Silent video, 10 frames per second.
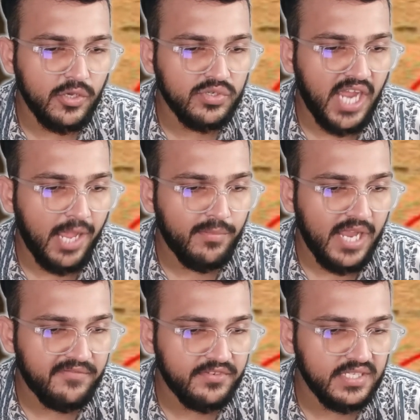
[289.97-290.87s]
no time
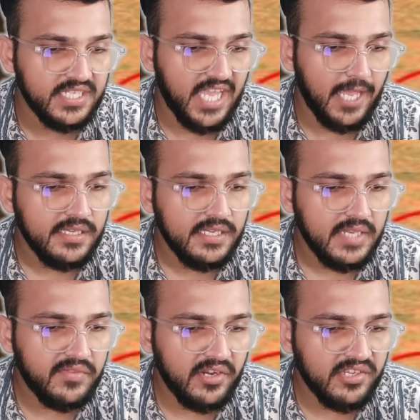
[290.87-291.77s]
left to escape.
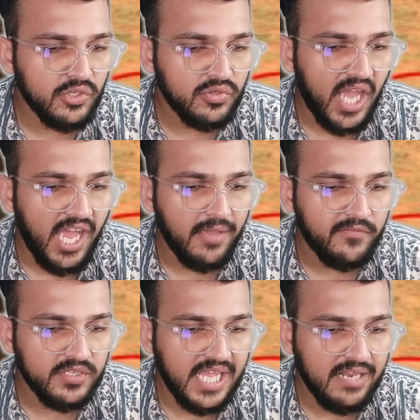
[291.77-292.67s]
If there is no time
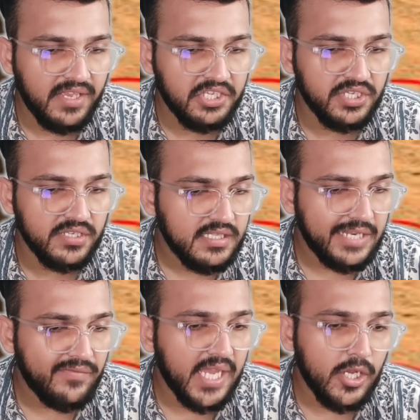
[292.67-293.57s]
for salvation,
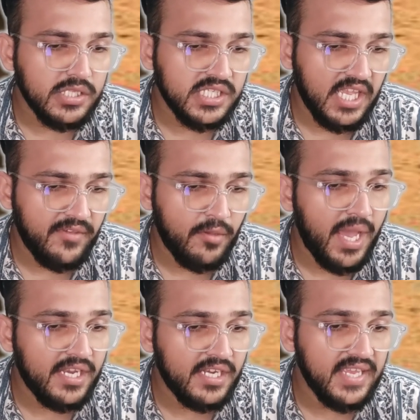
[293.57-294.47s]
then why not save
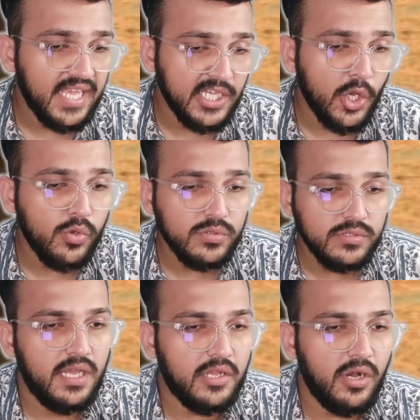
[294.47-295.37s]
humanity as a
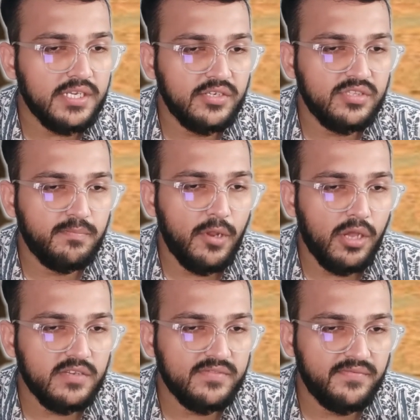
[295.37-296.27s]
whole? According to the
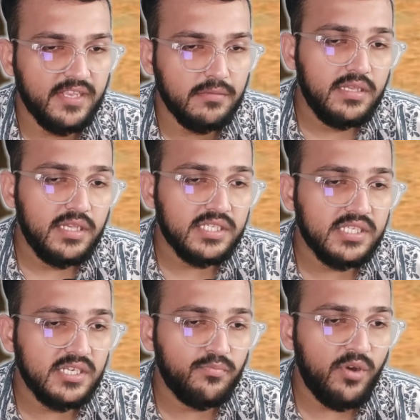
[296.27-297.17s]
plot of the film, a
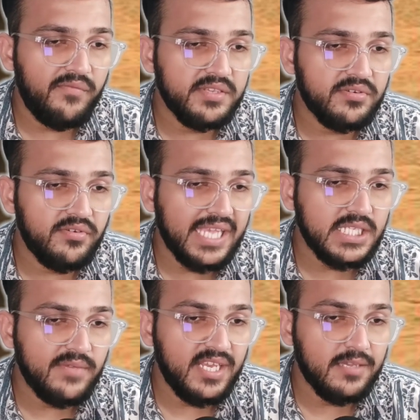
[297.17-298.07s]
certain professor has
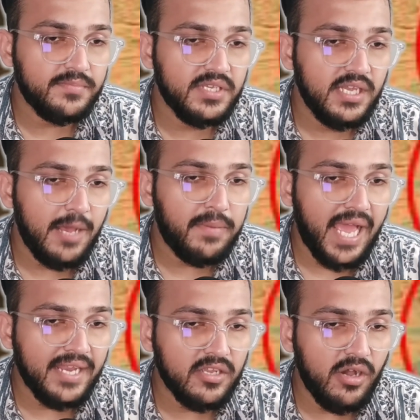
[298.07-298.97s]
developed a
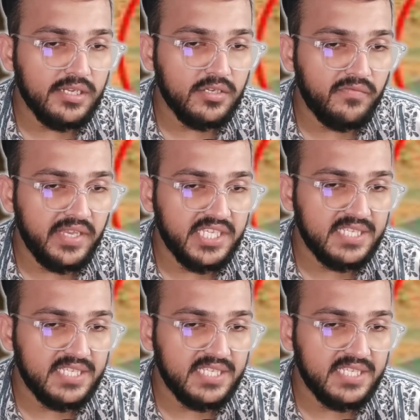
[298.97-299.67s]
plan according to which a